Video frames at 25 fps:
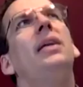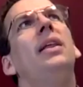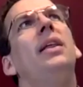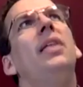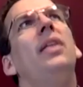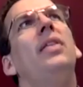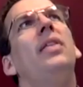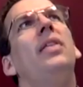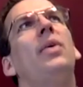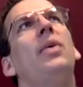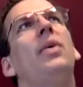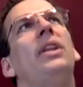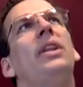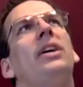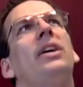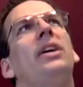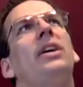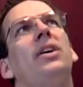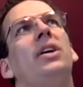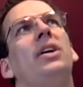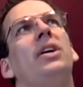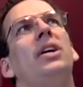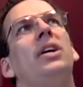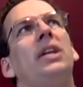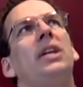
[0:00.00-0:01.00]
well,
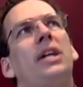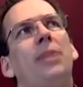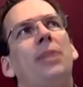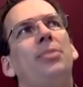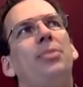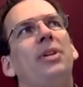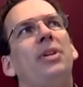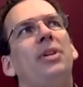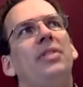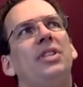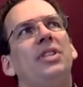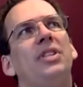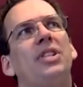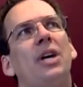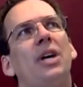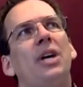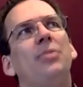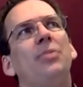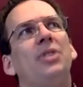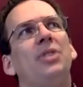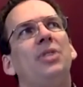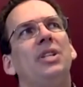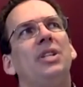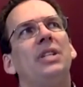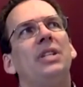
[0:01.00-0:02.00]
there are a couple of
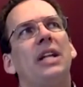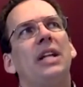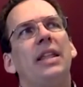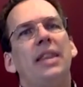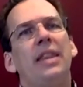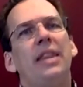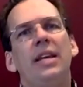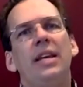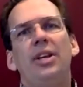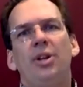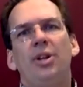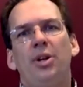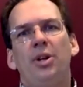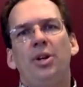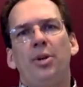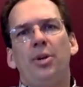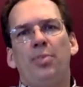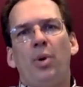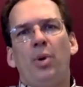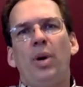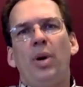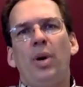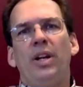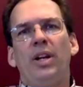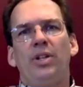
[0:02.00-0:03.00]
assumptions, and I think
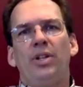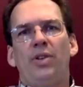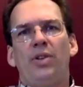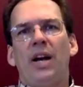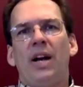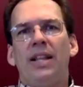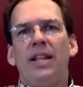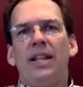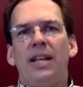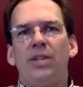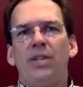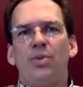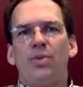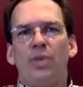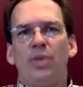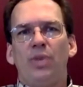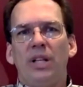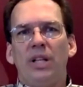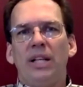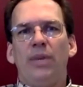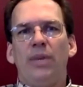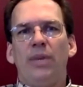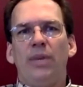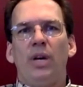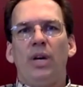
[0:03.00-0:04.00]
your point is right, and that's
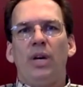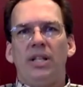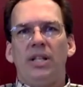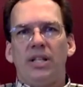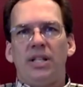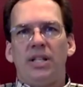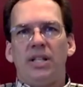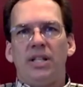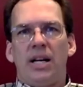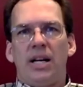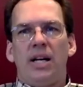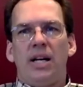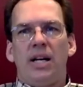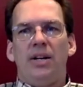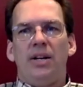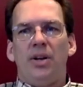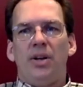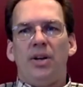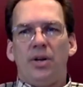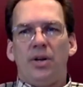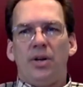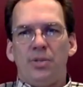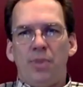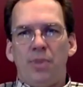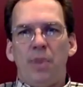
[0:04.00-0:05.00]
really what,
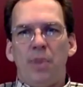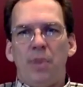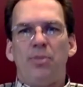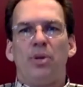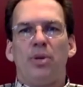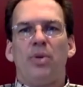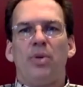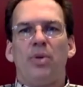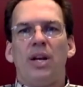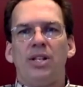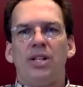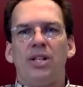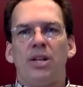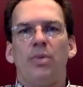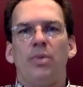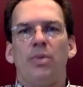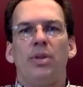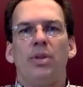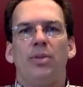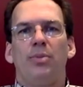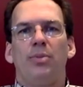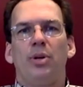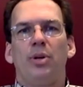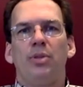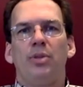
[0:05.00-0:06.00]
as people are wrestling
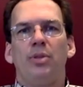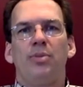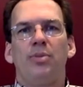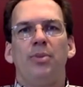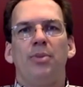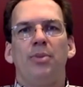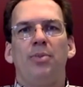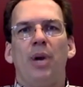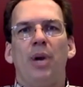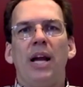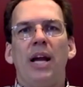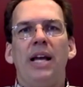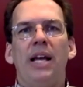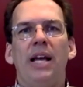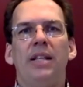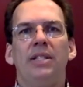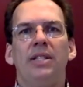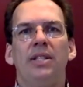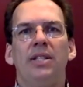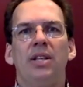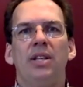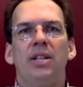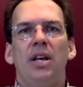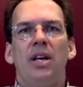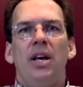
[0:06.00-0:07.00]
with the Boltzmann
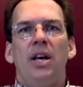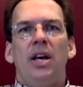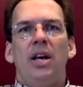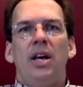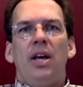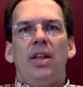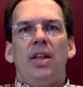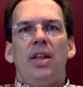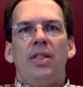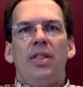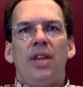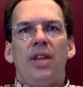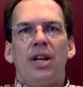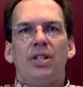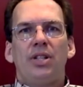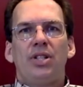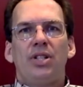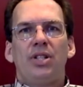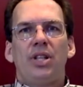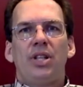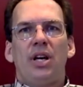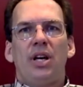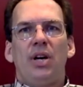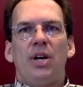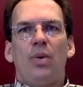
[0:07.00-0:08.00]
brains,
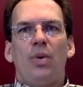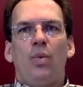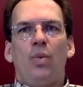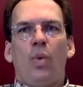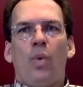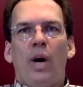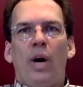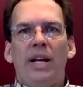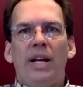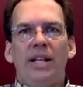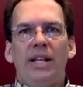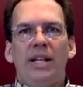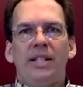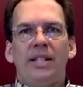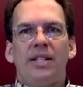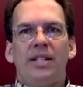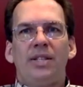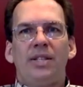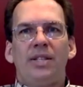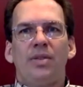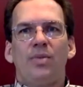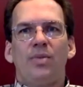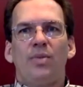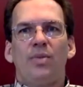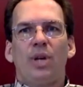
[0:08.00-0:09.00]
there's the what
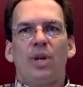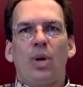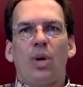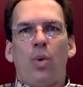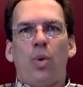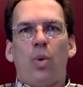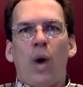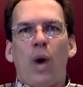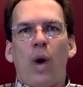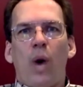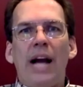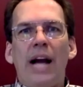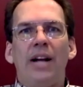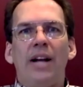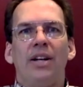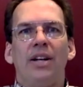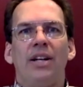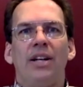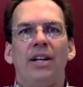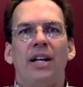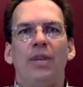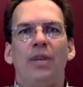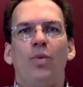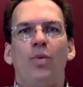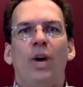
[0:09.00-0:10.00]
is
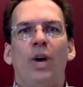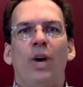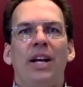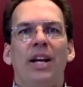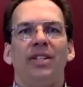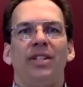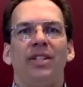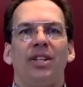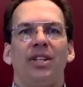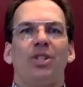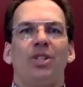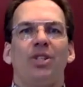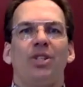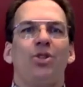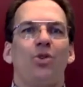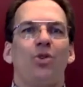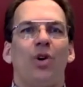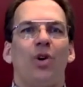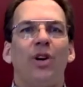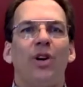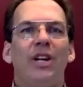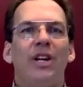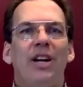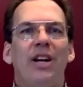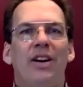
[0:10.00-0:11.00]
required and what is
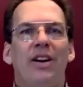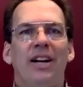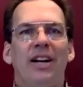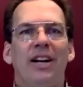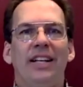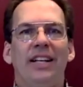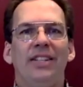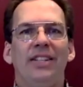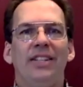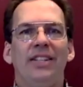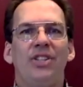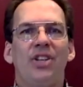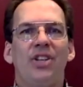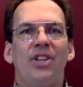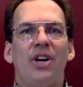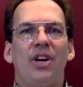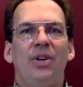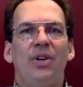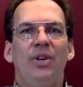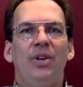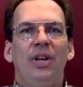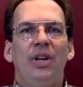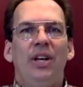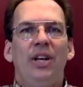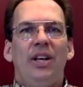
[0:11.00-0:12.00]
extraordinary. And
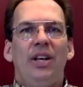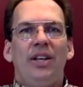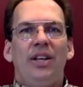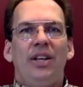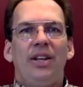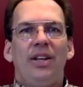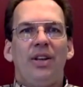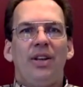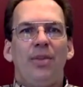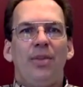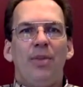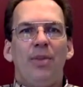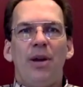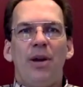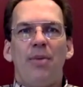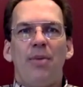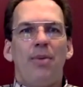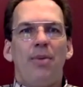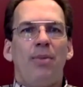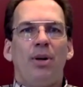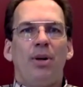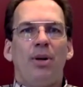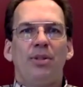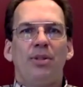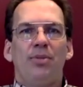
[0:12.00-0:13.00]
so, the
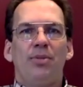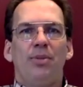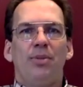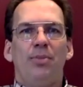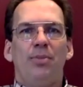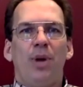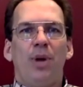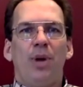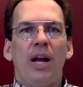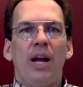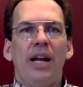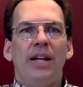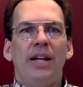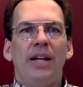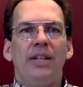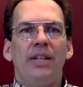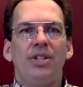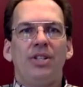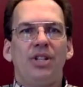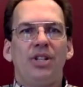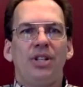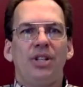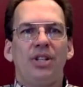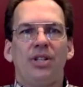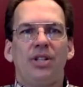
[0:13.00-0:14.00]
minimum Boltzmann brain
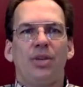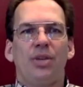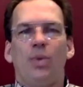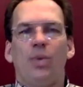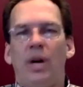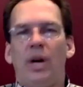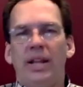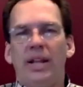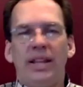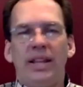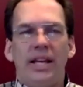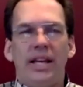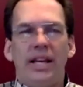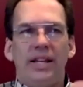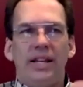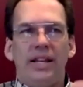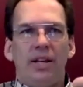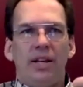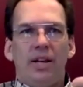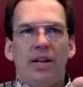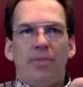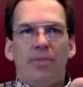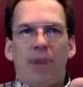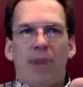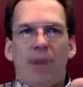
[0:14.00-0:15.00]
is just the one that
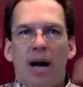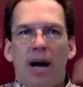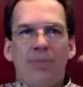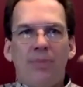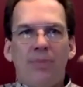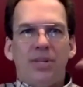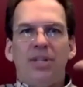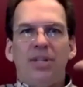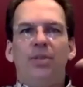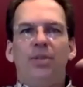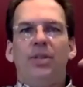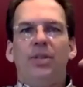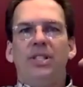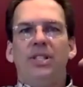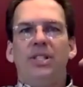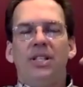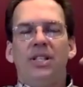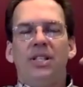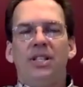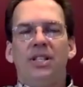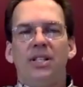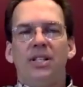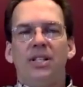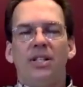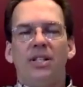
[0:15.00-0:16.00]
pops into
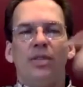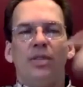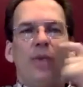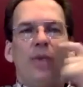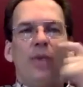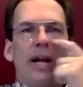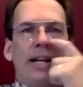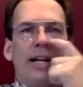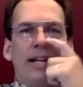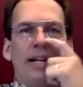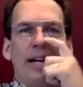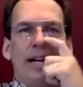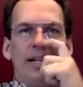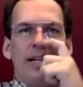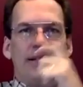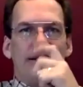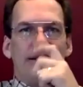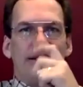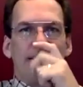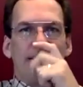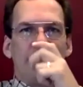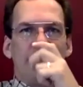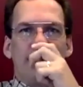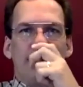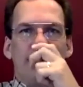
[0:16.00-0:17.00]
existence and
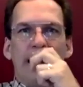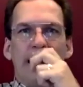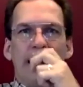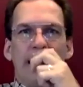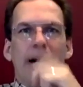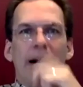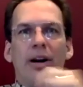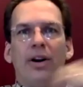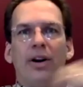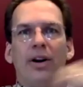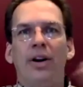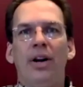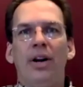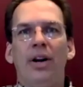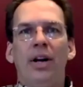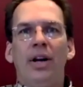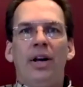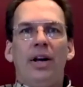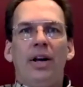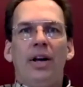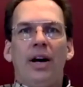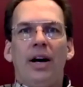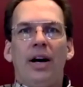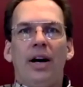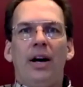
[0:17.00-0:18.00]
recognizes it's there.
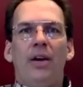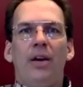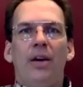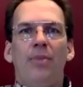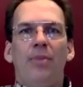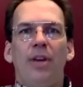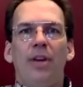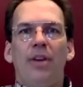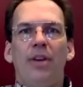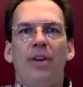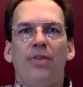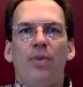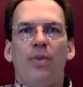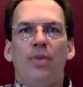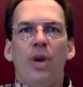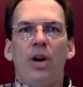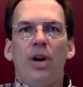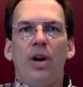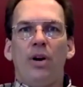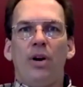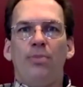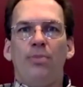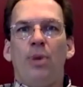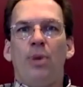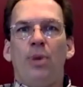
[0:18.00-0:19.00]
If
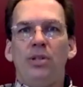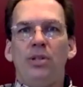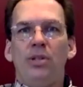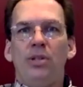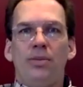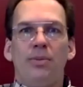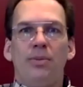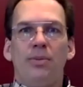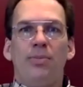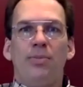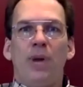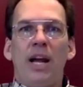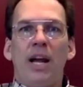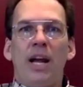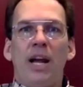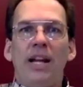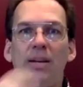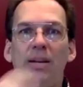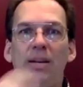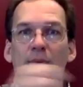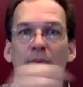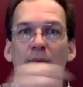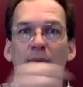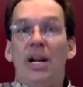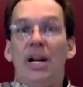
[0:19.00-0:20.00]
we're a Boltzmann brain
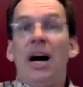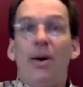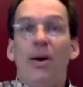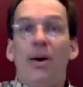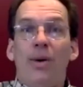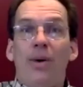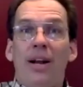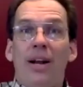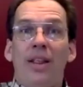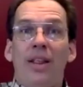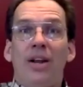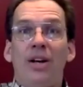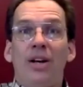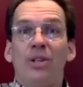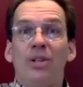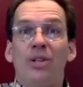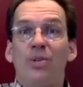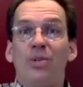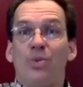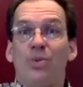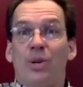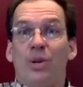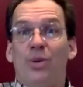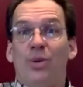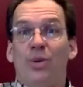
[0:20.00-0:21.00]
and we're not one of
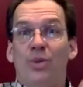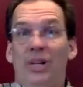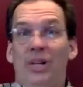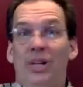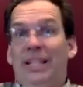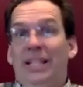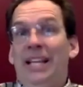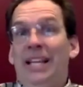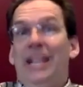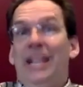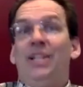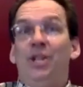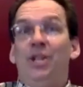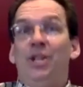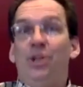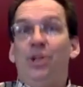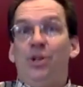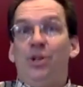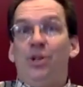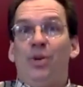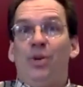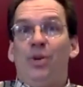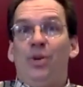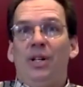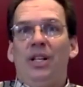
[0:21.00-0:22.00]
those, we're really
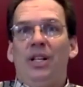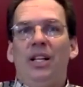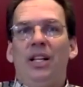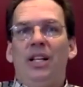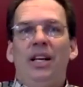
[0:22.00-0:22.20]
unusual.